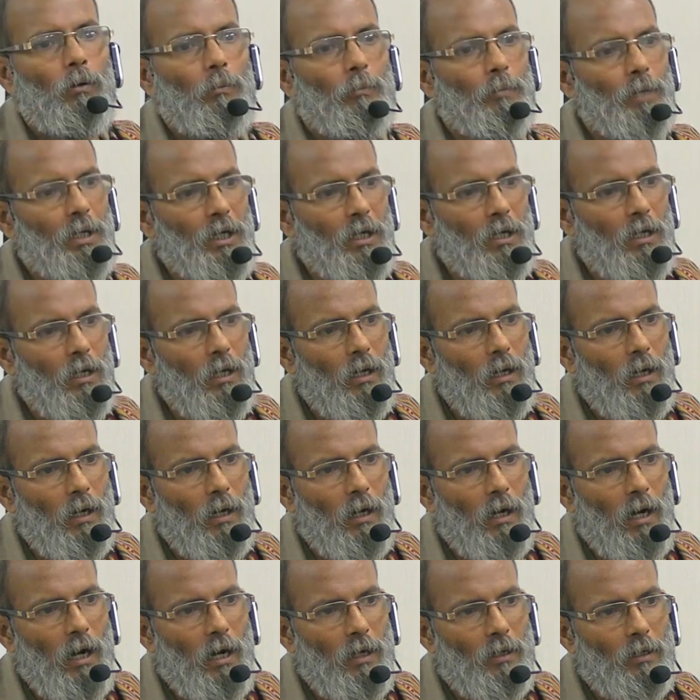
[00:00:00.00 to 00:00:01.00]
medial
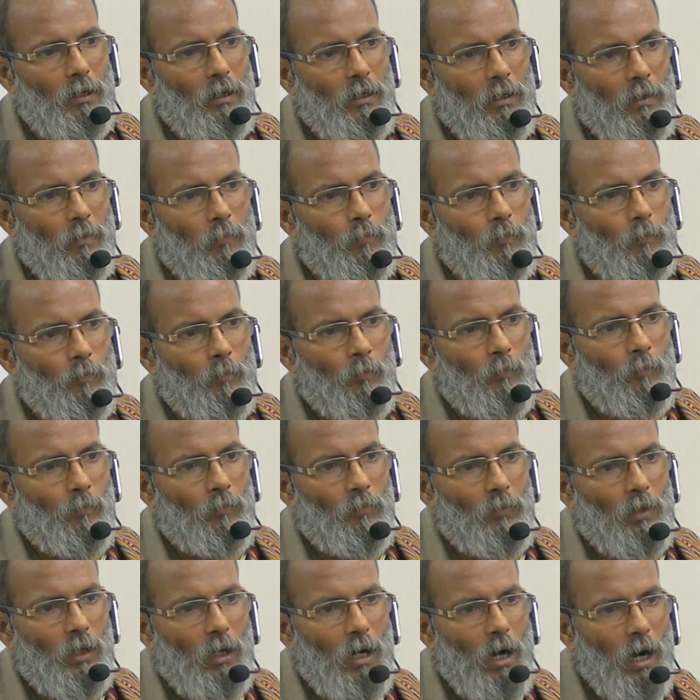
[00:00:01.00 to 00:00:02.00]
and lateral,
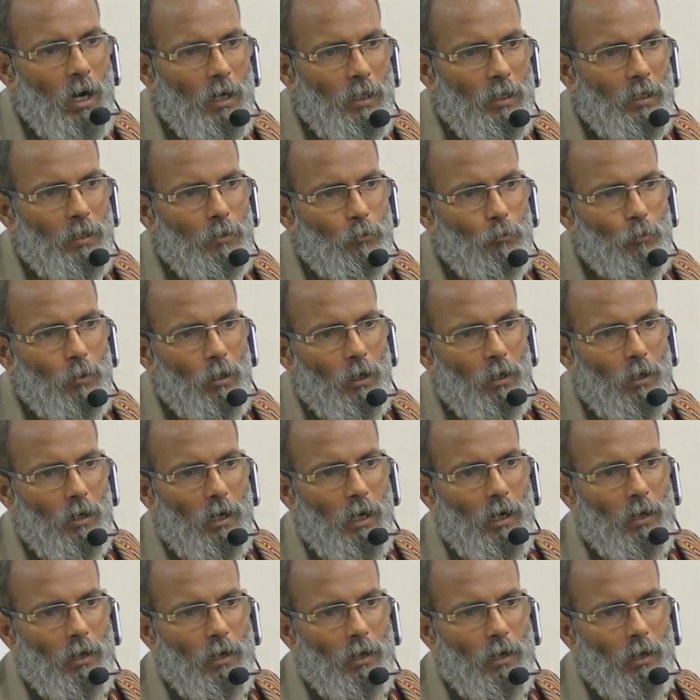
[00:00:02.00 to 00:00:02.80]
articular